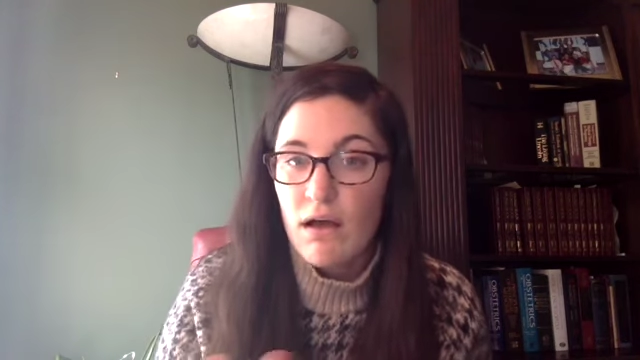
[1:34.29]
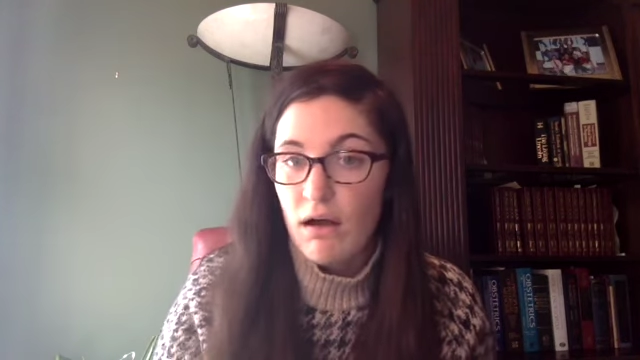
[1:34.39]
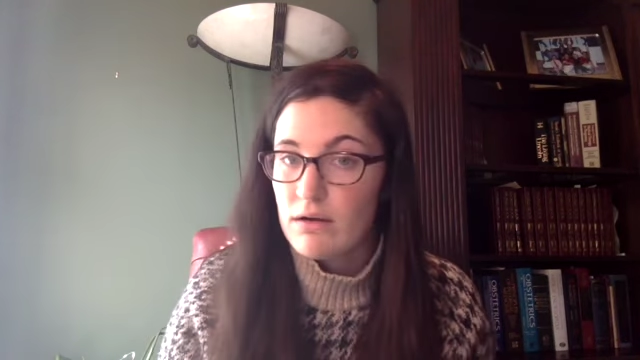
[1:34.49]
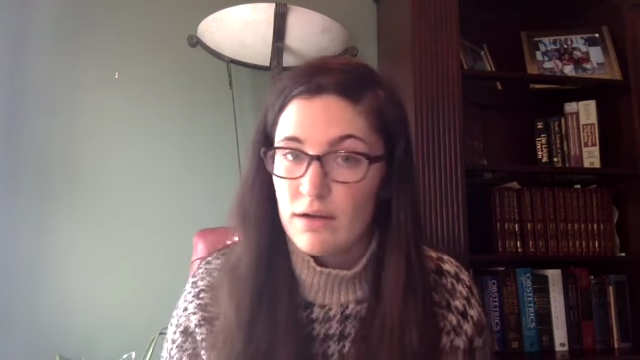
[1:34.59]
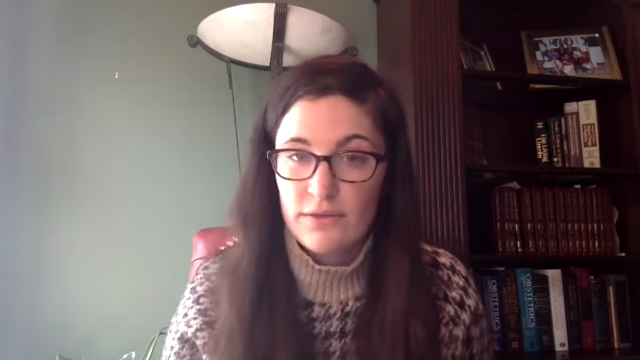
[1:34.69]

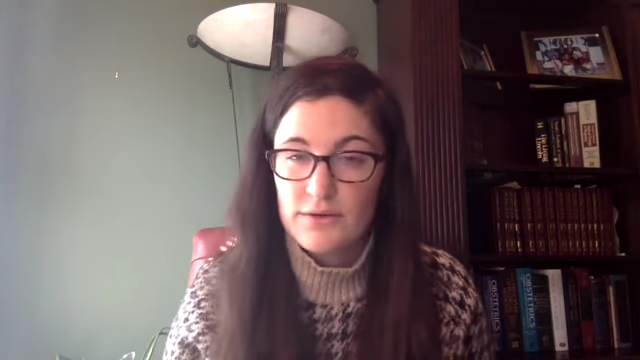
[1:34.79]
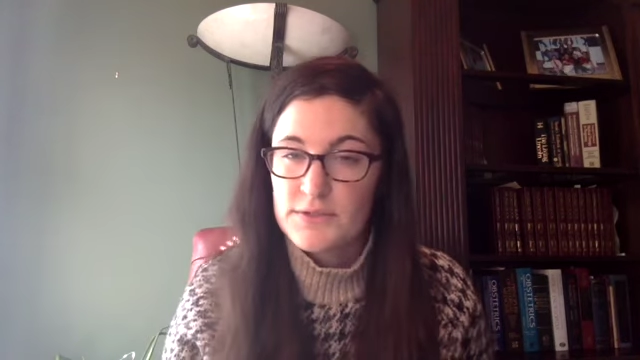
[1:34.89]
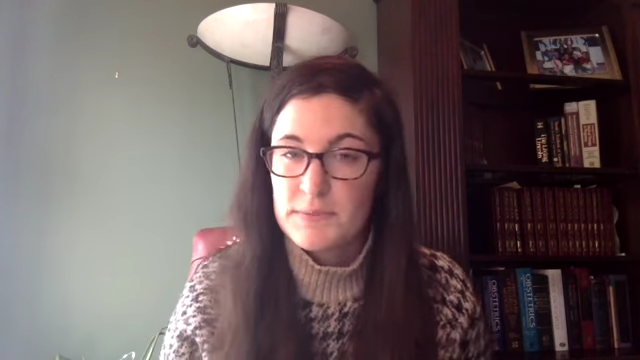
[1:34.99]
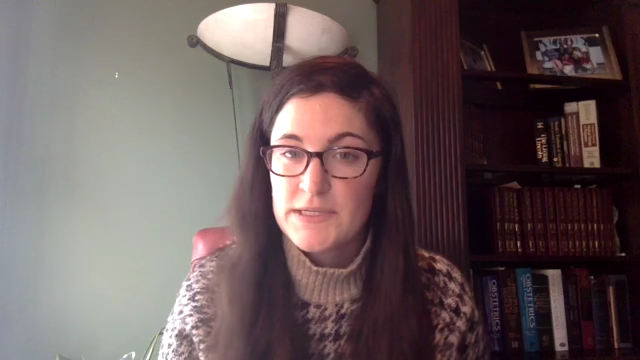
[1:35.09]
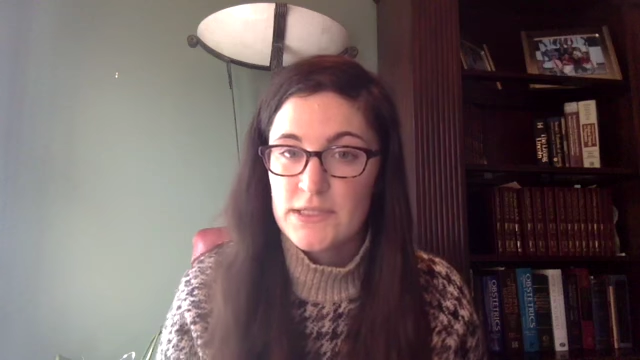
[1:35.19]
are other
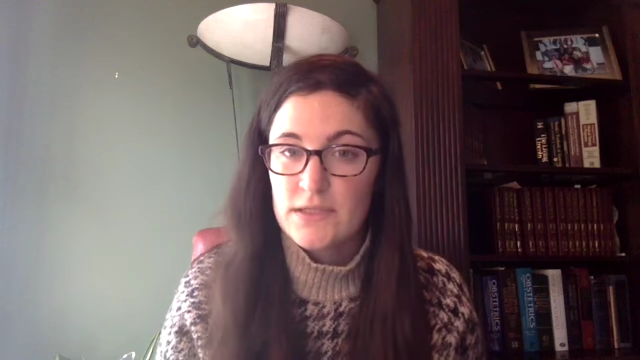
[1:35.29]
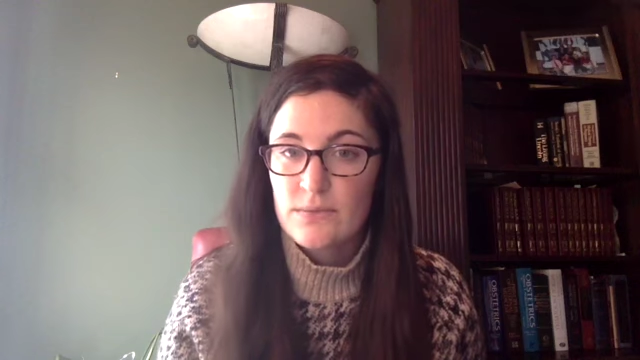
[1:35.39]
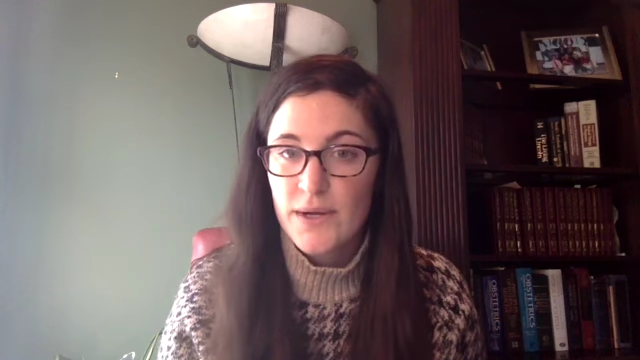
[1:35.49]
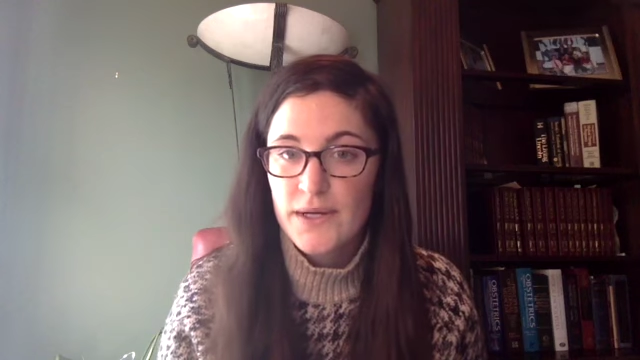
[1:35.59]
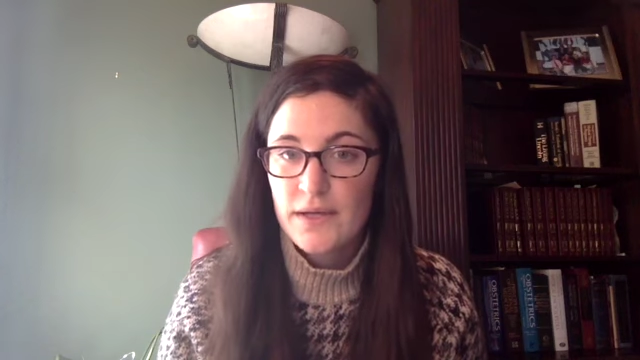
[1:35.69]
species
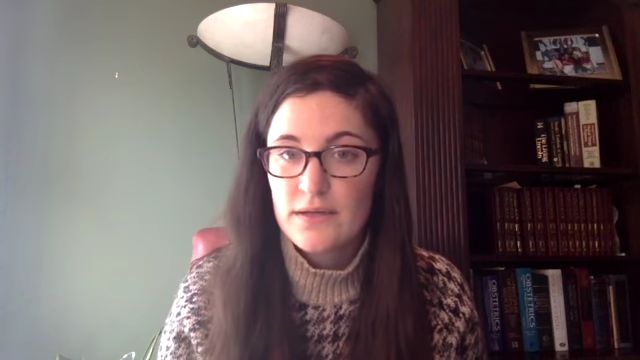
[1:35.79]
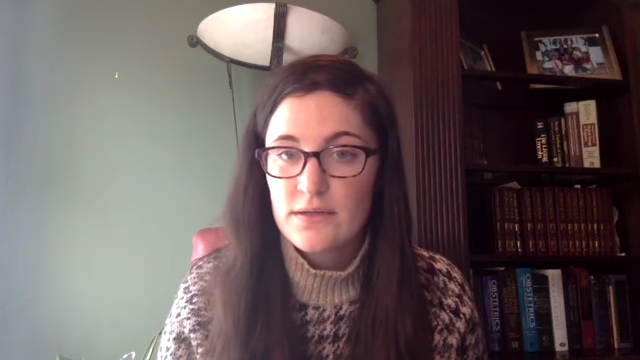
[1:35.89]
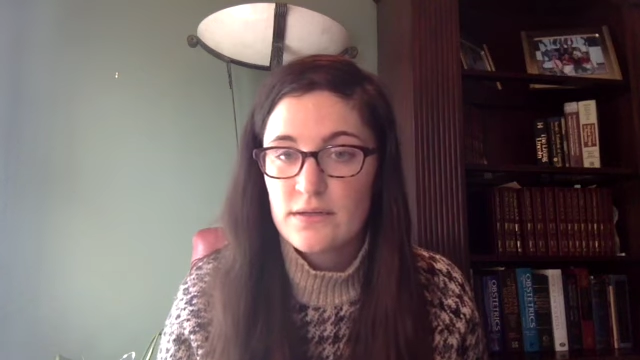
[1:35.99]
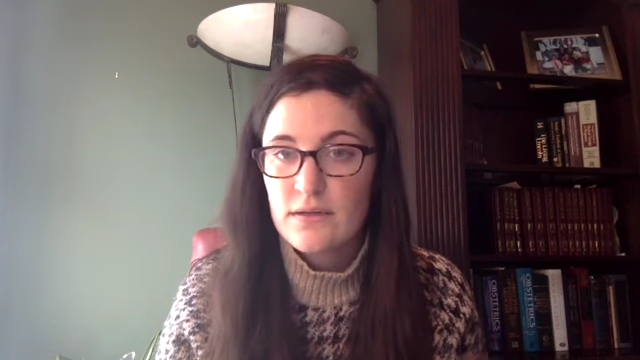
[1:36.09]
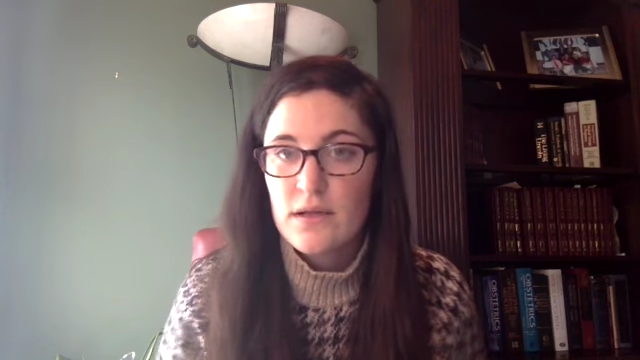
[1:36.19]
right-handed?